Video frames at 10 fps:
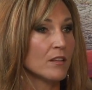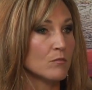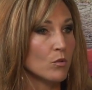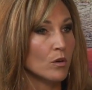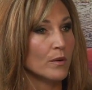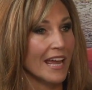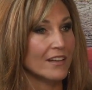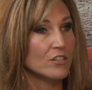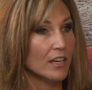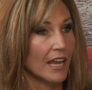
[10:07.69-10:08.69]
the more we
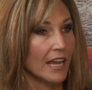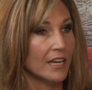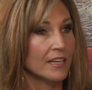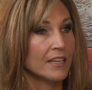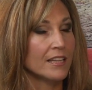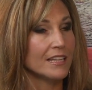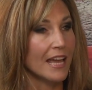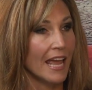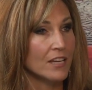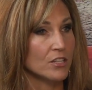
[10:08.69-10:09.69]
educate the
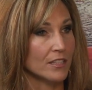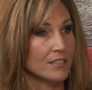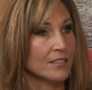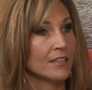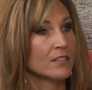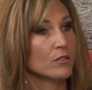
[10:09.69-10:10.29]
agents